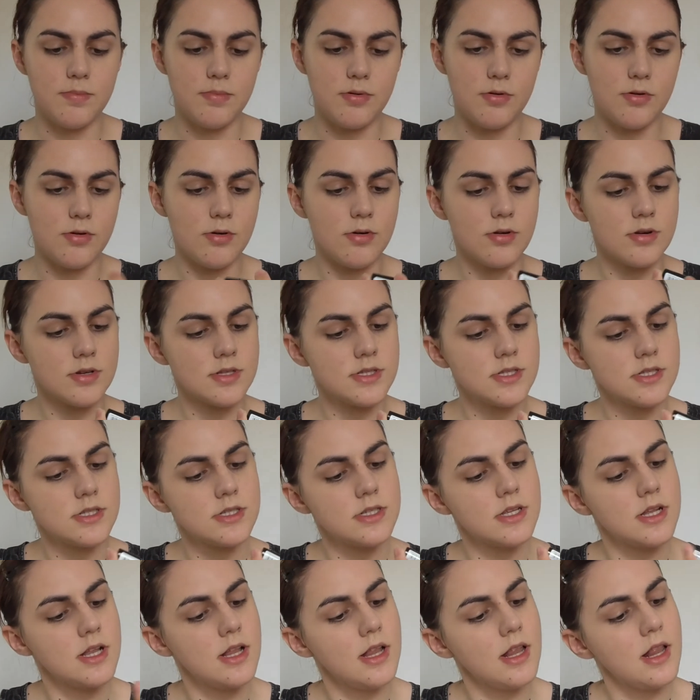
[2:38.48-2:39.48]

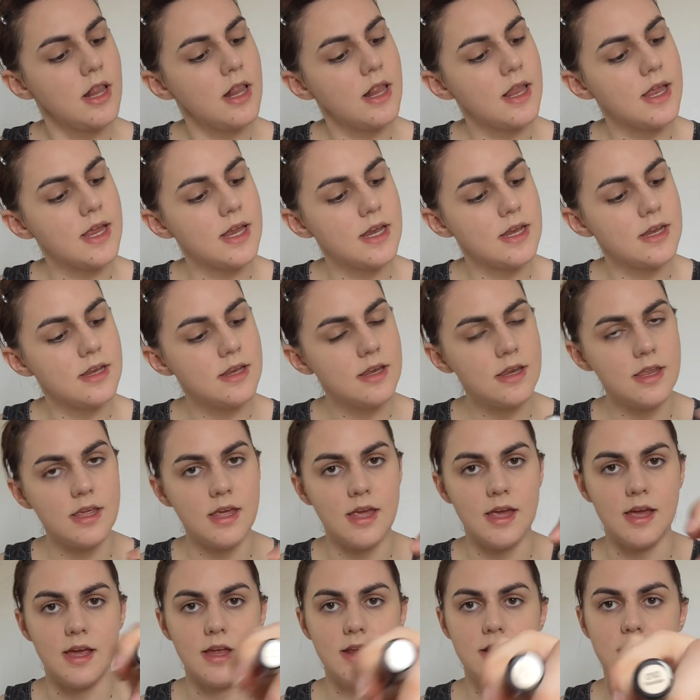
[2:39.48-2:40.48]
Porcelain,
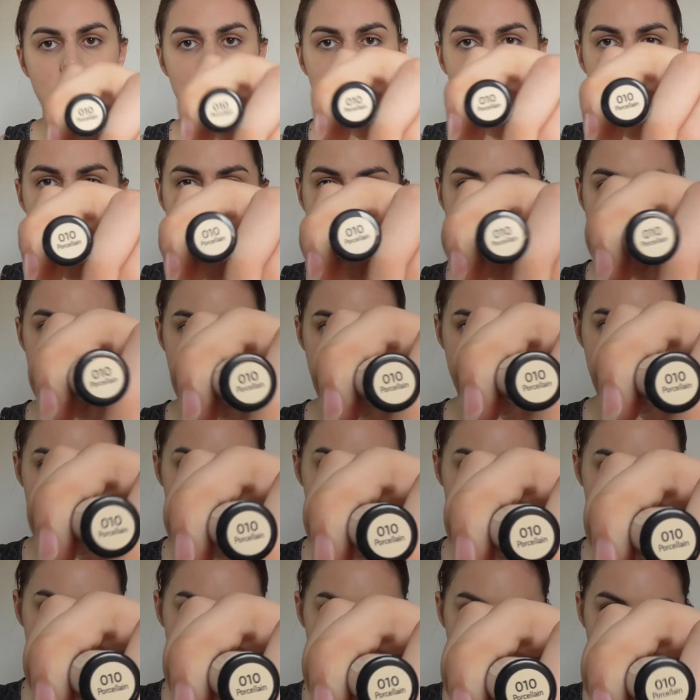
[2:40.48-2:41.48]
in 010
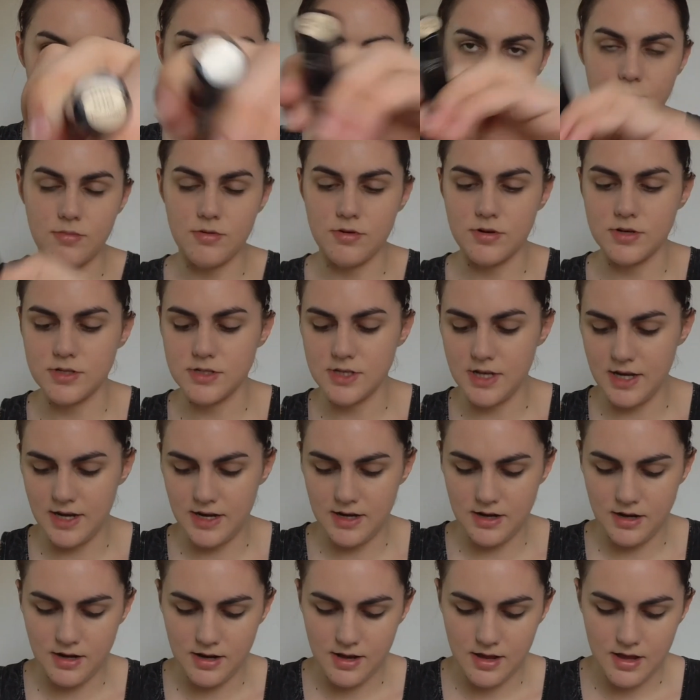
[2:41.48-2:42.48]

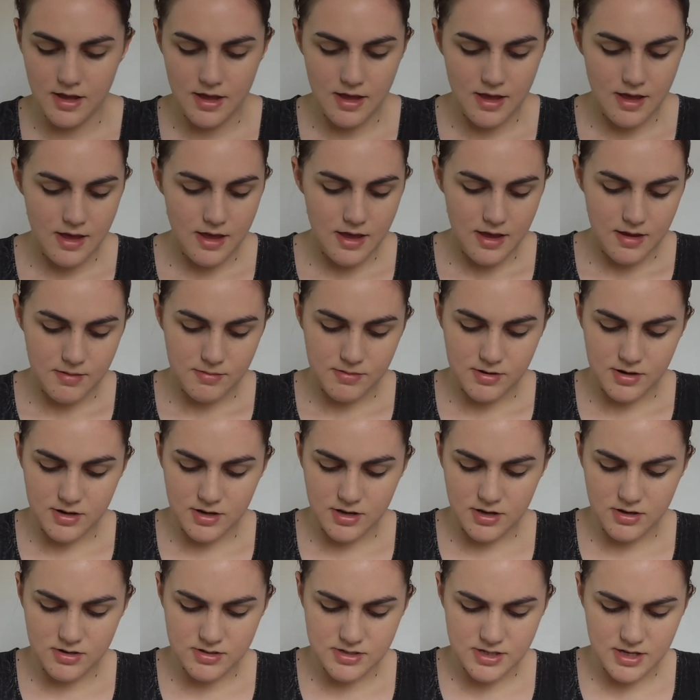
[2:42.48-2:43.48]
Porcelain. I'm going to
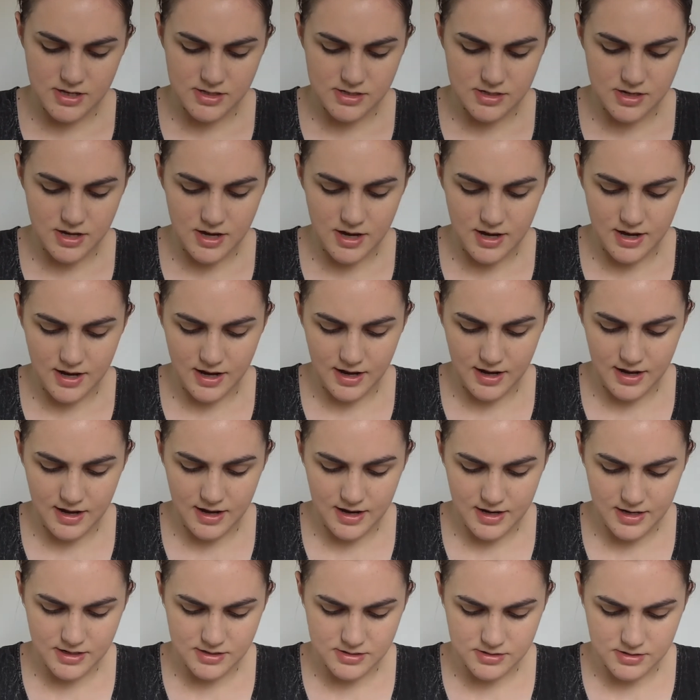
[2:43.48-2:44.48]
use that to
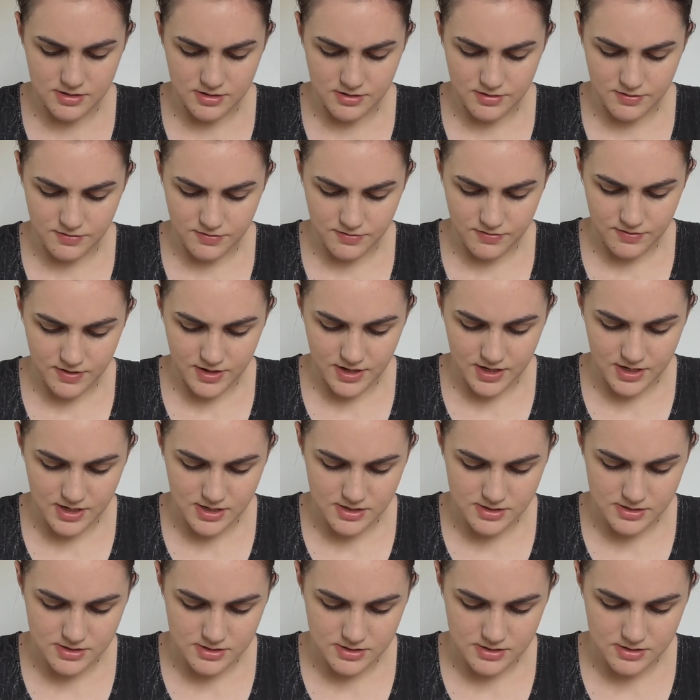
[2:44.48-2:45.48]
highlight on the
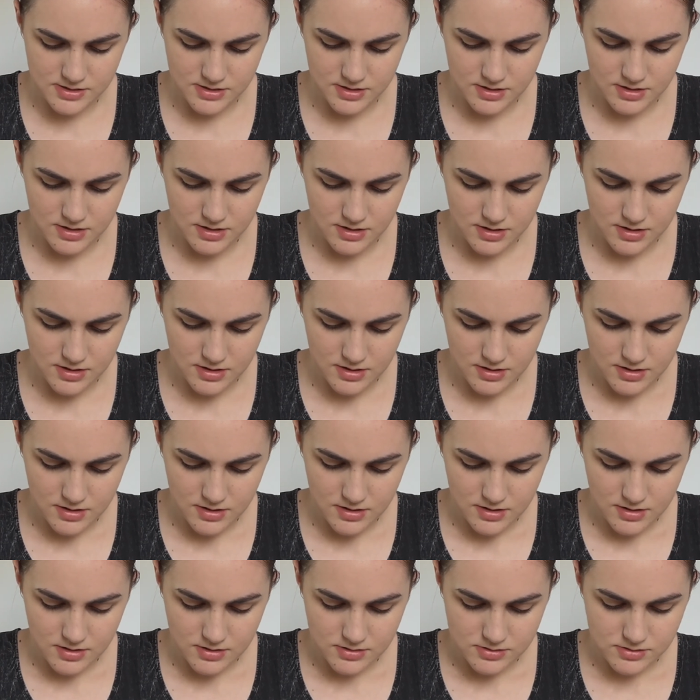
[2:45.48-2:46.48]
face.
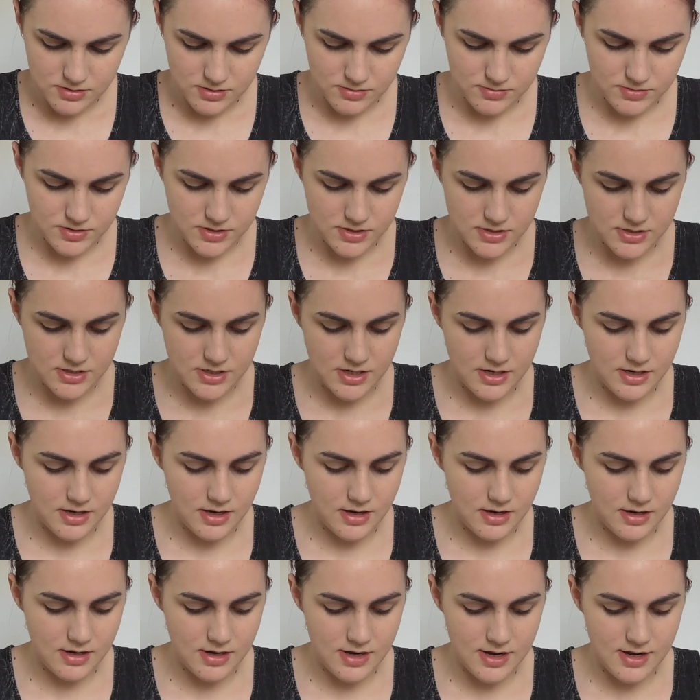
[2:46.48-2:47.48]
So I'm just
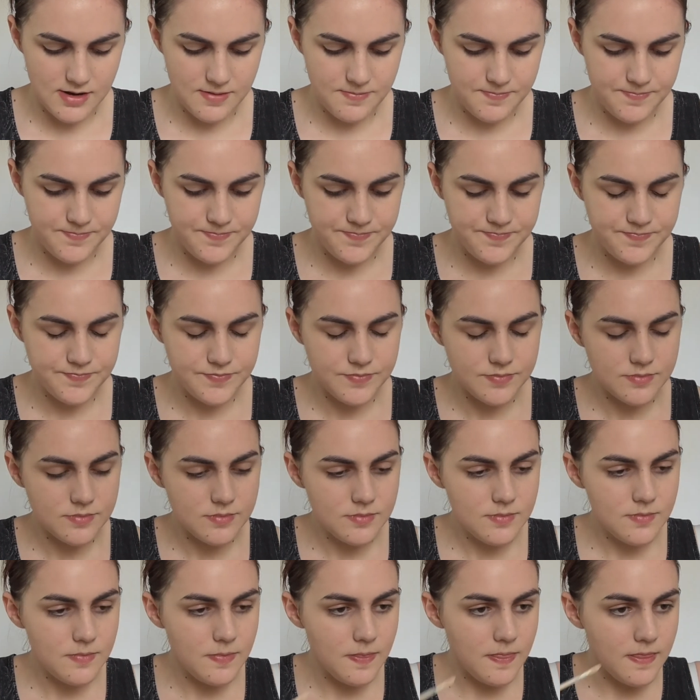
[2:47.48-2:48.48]
taking that
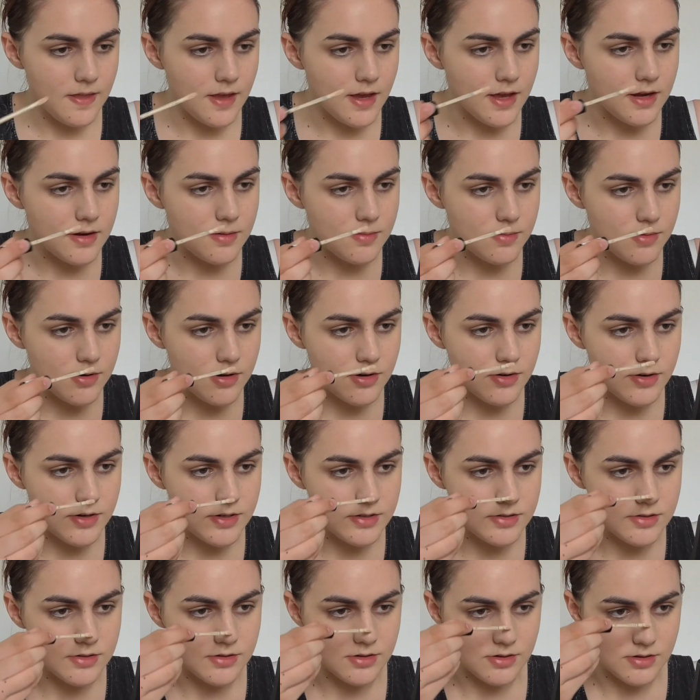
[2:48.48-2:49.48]
and I'm going
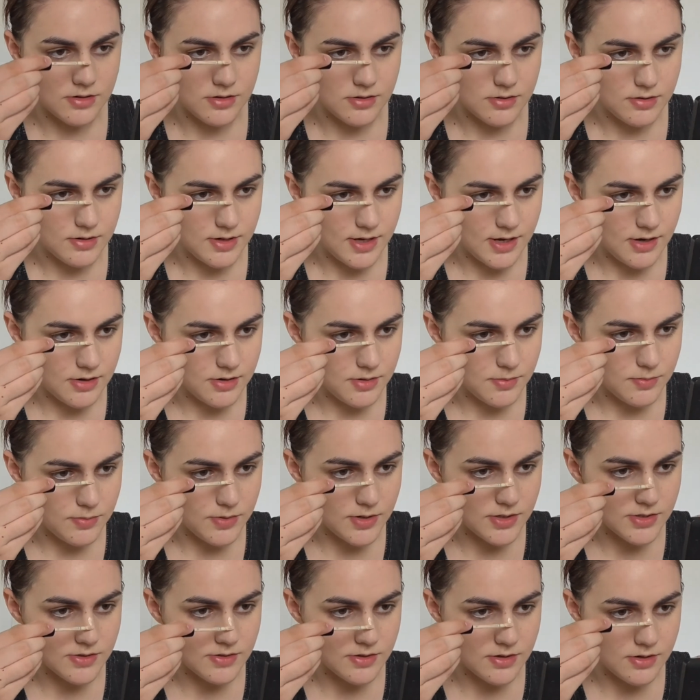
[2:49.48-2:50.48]
to go down the
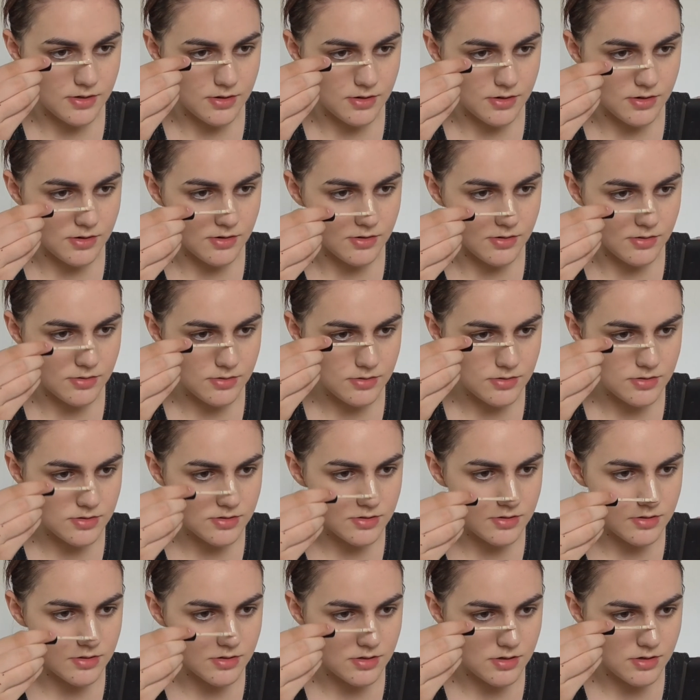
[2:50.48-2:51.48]
bridge of the
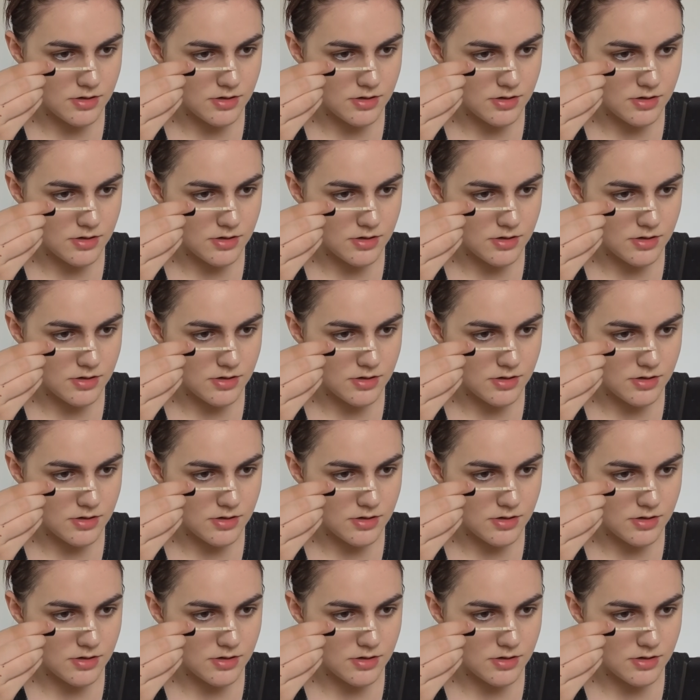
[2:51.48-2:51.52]
nose